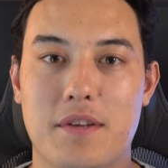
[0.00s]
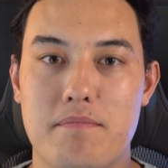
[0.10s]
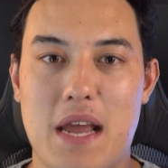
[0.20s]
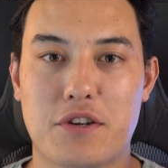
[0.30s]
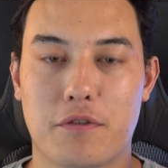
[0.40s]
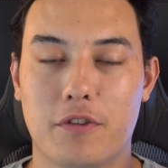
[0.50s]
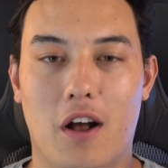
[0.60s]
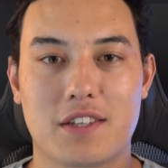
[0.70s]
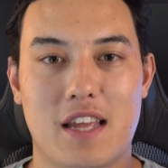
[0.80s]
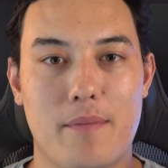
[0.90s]
some major
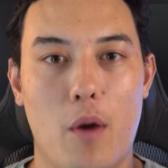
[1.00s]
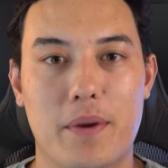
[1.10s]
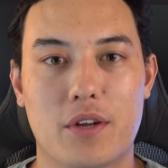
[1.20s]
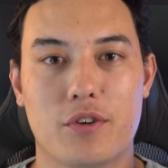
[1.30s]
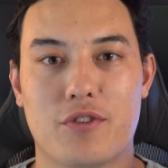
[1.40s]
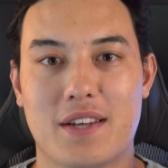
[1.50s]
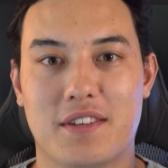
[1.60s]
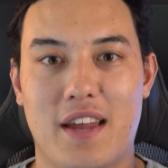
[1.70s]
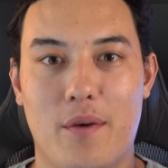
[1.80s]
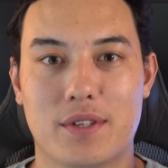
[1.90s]
flaws that I'm hoping to address
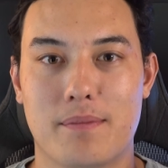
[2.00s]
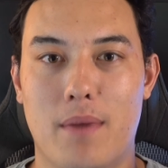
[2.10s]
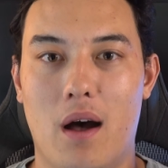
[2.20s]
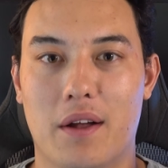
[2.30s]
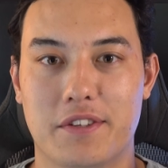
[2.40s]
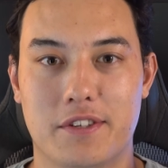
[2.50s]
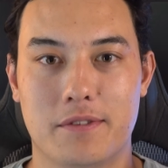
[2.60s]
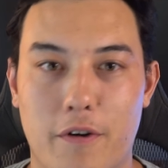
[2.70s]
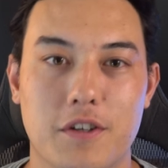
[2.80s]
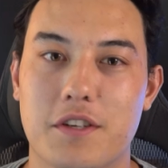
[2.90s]
today with some mods.
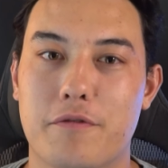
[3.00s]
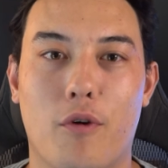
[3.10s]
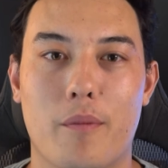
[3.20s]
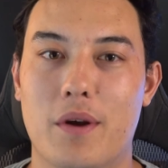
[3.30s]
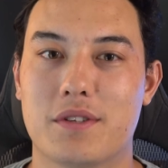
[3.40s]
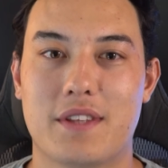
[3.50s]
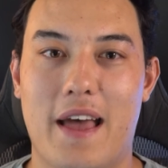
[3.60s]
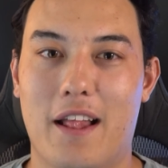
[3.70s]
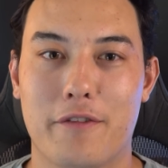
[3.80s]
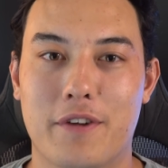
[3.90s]
First and foremost, the
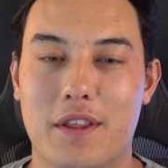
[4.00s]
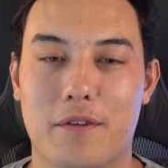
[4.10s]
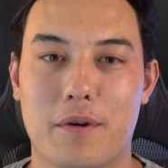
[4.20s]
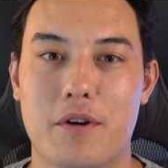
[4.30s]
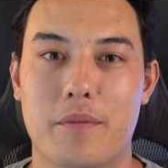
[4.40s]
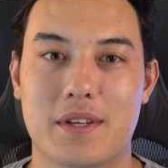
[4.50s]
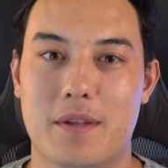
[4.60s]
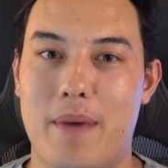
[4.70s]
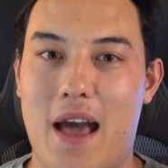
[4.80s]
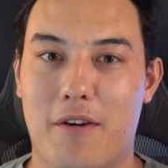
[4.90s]
elephant in the room is
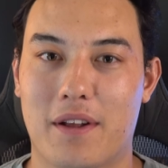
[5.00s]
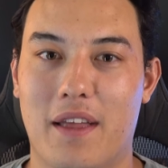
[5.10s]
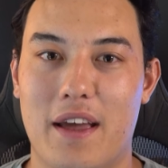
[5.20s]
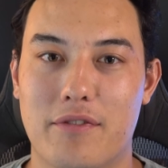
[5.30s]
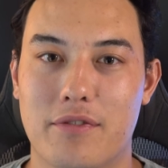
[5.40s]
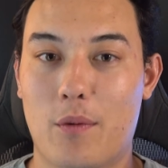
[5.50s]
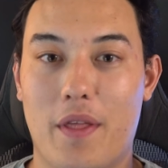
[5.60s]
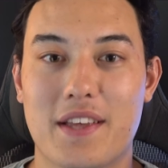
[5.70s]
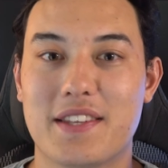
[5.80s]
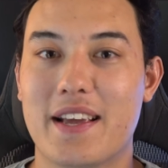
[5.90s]
the battery life. And
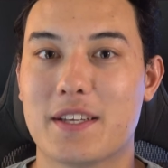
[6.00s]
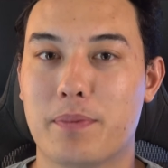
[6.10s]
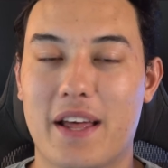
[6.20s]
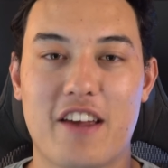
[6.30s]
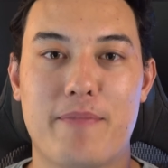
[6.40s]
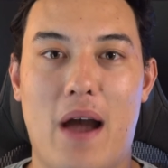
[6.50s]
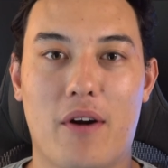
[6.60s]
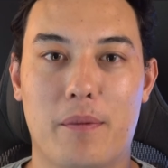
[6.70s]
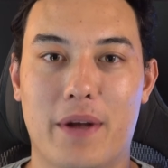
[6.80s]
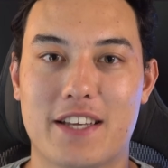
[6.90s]
while this thing has plenty of
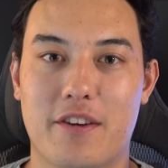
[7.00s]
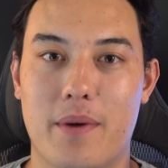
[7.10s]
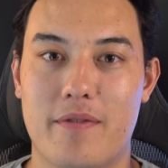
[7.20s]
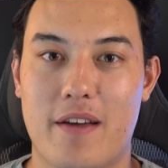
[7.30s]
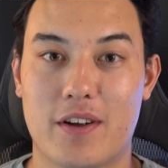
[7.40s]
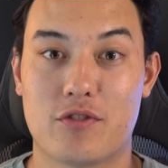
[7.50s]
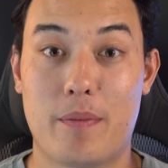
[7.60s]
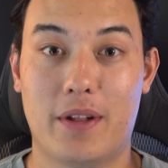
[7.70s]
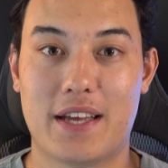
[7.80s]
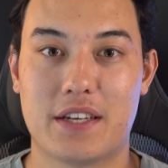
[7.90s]
power to play some of my favorite
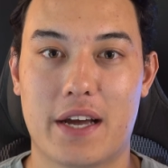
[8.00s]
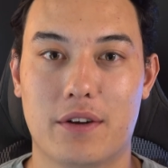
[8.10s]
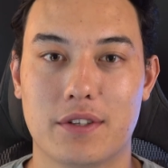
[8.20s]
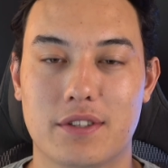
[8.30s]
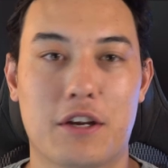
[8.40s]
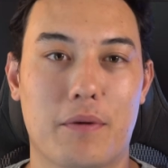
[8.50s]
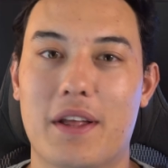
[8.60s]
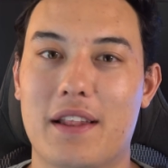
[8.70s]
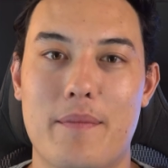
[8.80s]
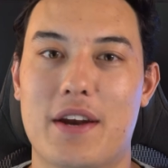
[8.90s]
AAA titles, you're
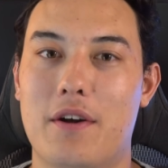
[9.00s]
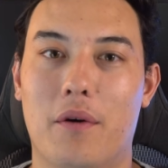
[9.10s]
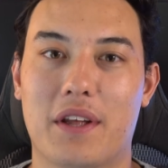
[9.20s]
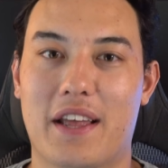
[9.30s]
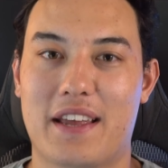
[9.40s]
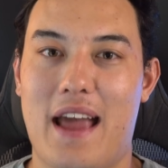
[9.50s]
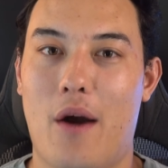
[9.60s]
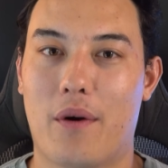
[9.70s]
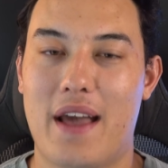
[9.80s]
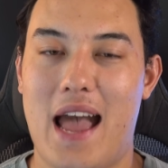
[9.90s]
really limited to only like an
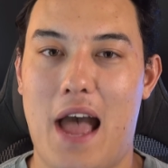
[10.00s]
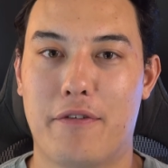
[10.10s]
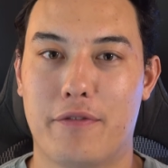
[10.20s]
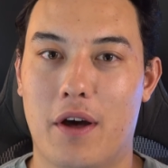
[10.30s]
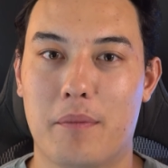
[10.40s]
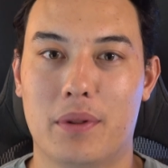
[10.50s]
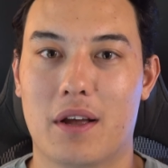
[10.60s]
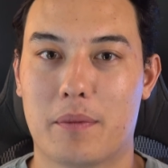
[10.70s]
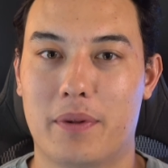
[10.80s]
hour and a half of unplugged